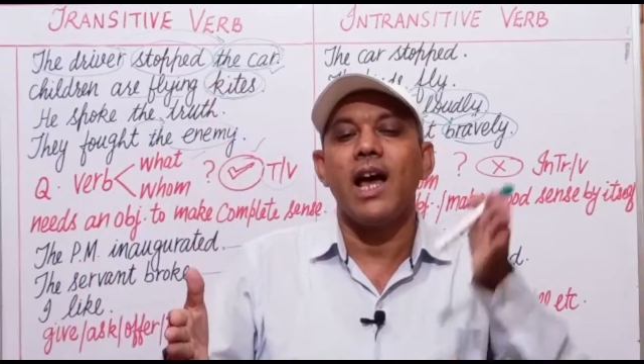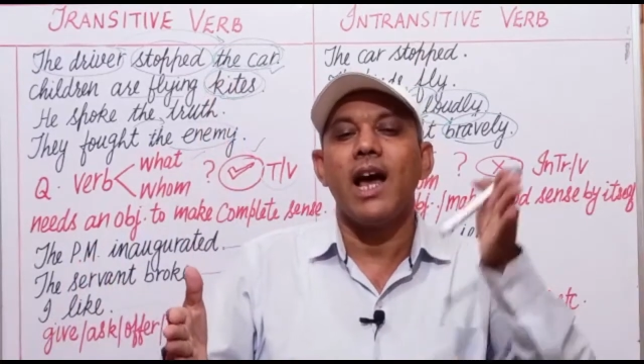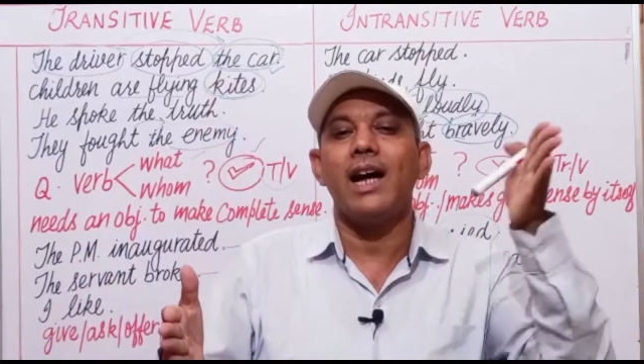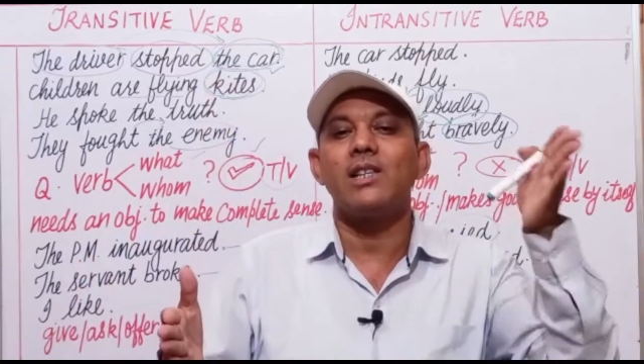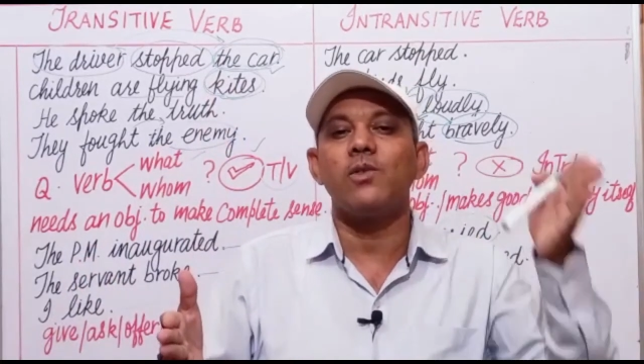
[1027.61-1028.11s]

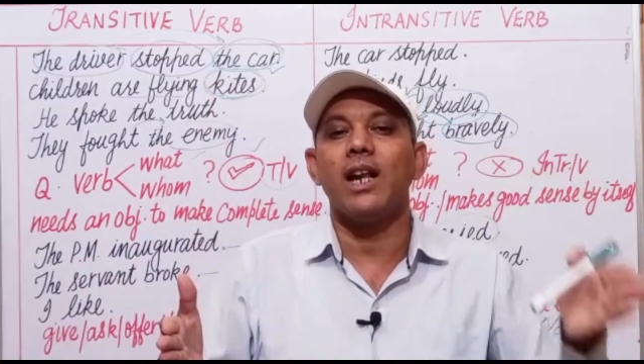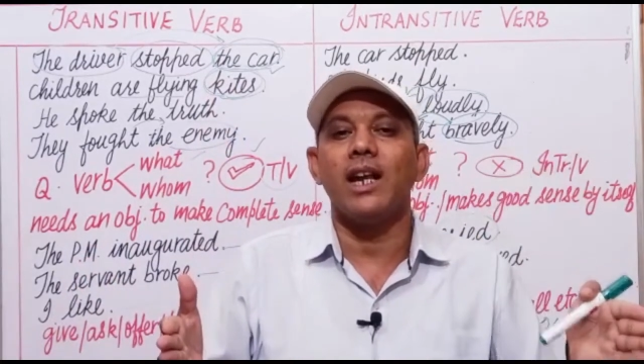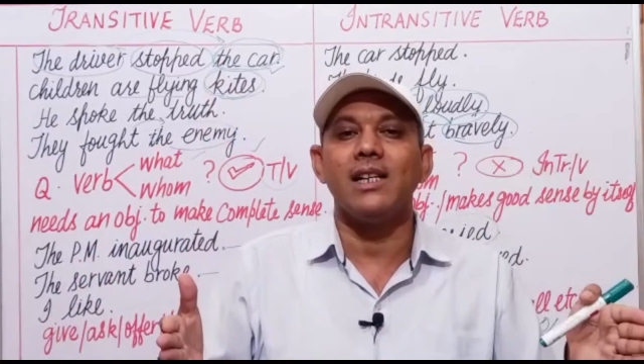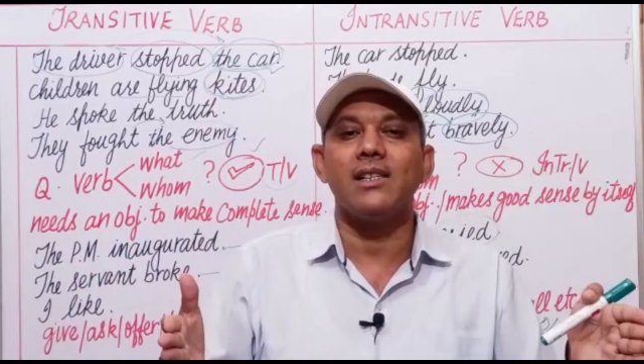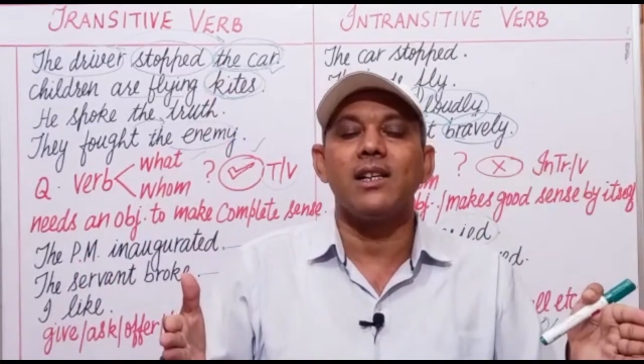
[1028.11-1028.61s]
as well
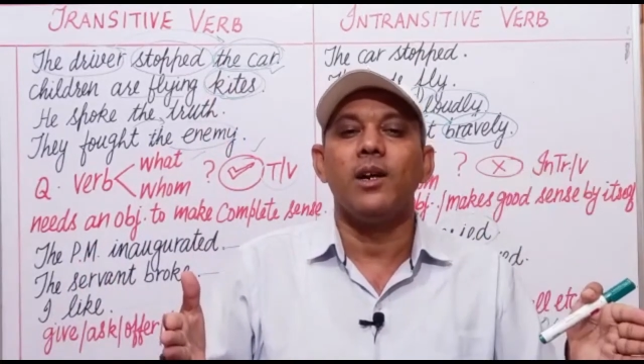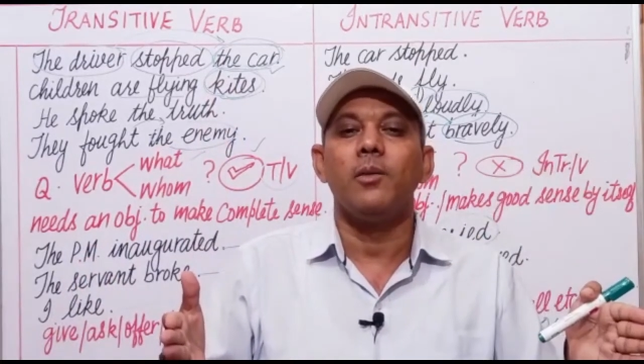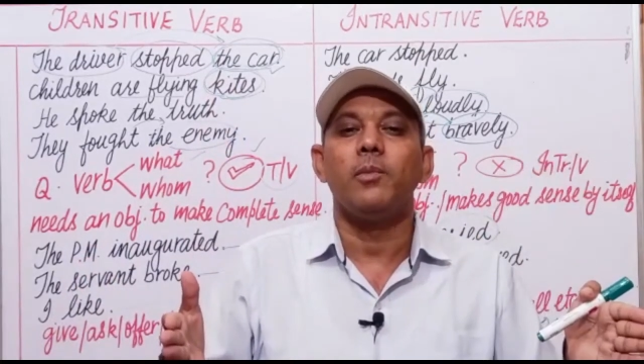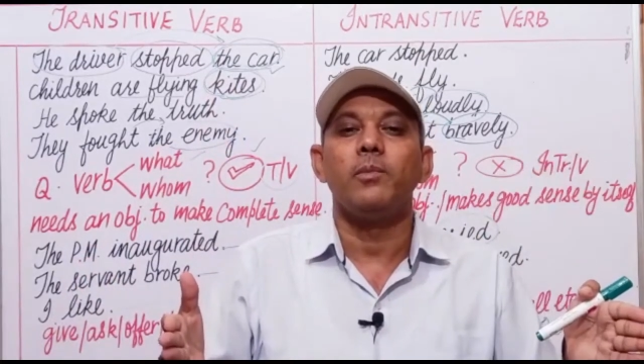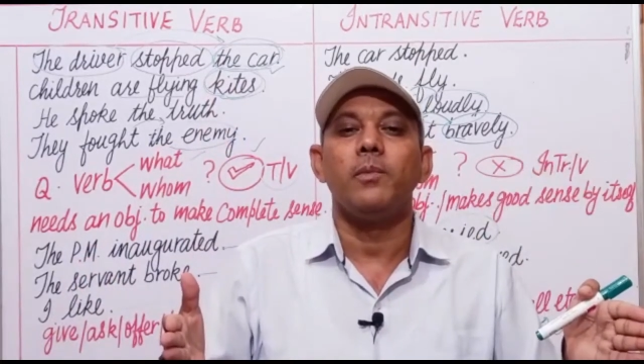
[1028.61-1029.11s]
as
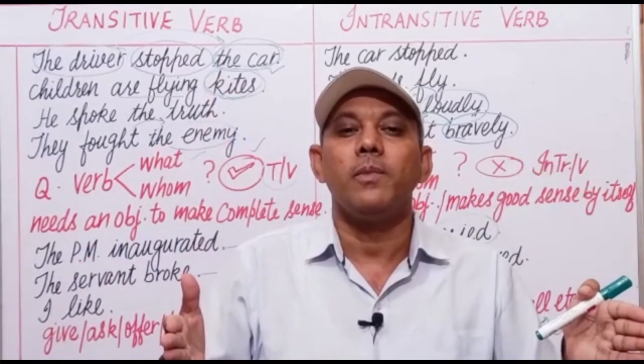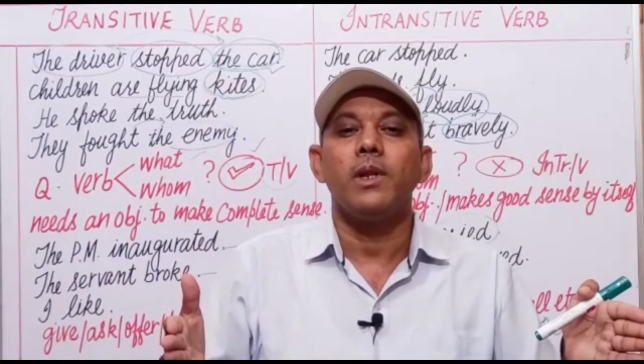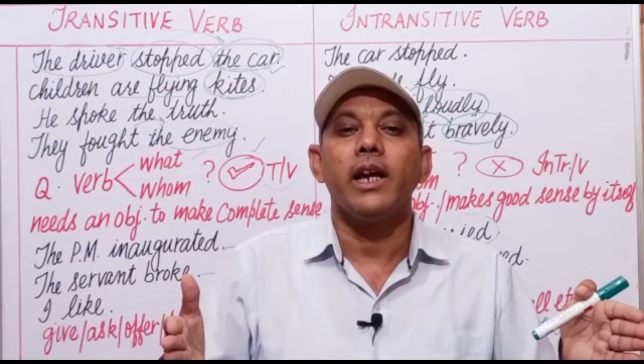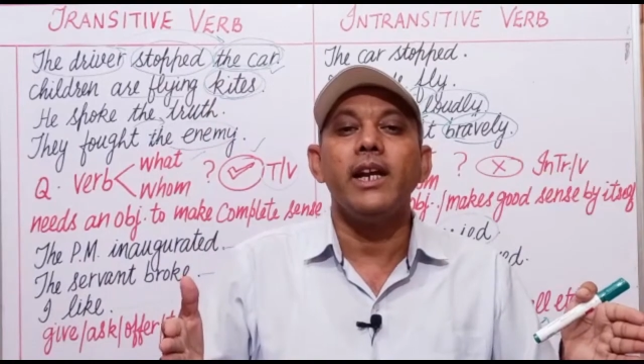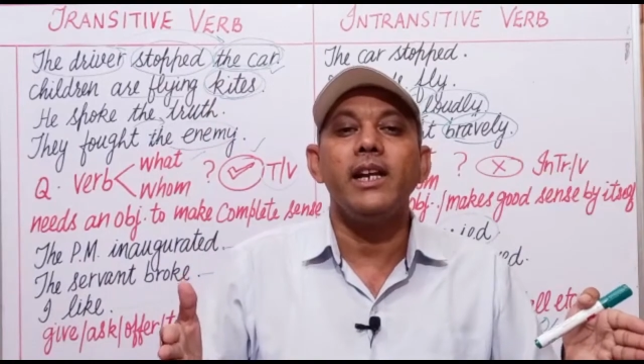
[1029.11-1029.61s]

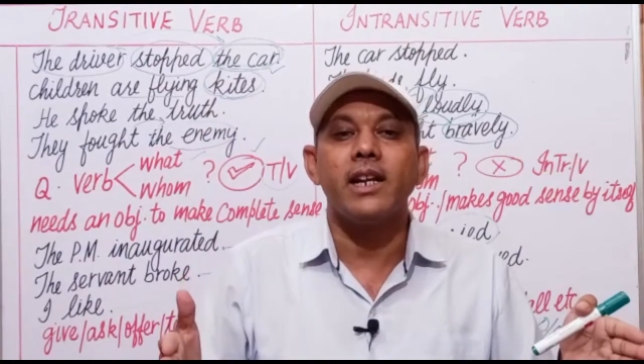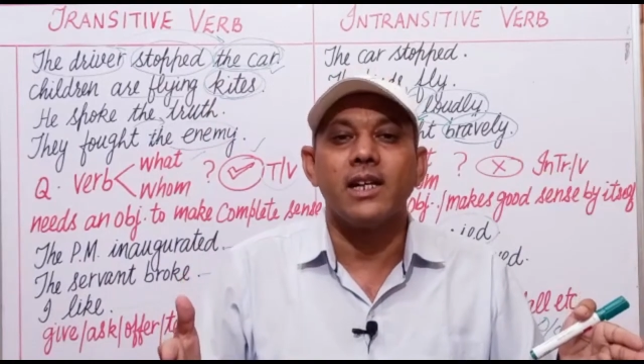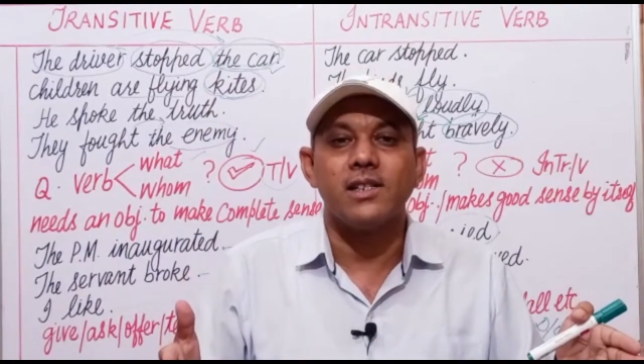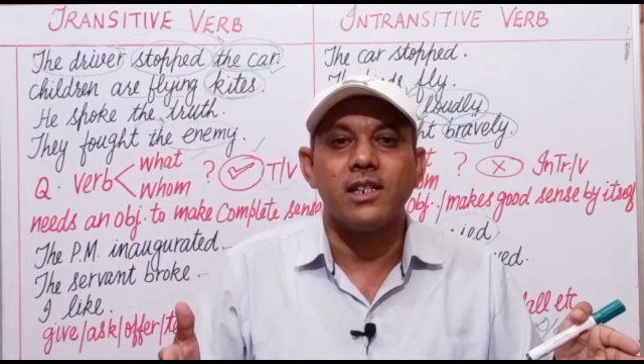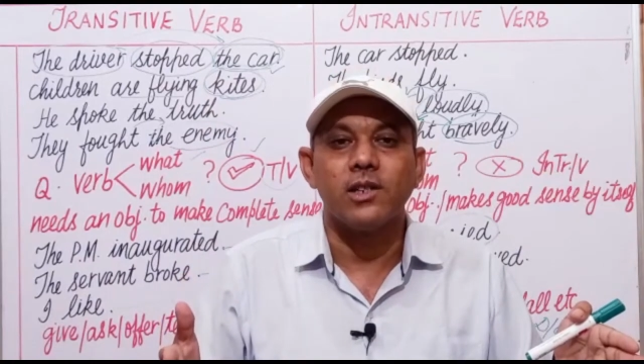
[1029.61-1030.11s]

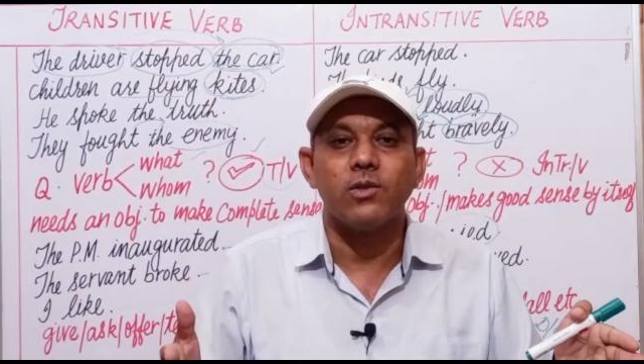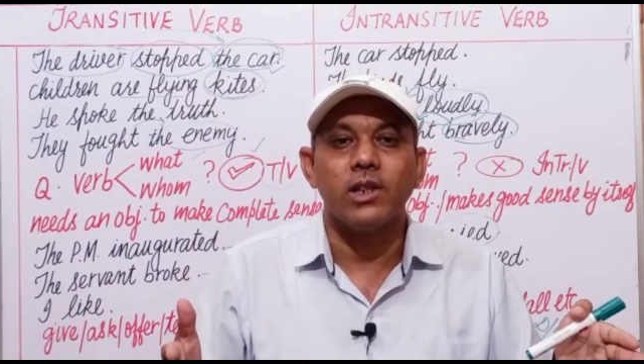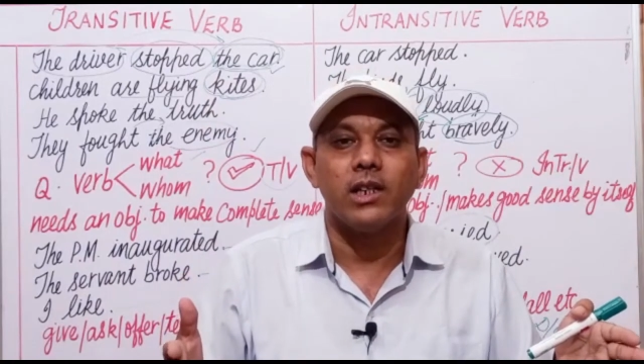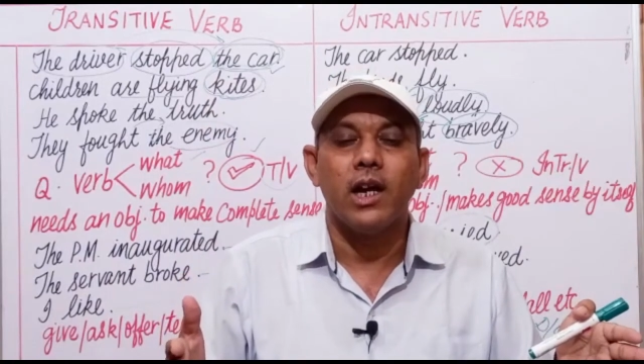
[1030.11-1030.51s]
intransitively.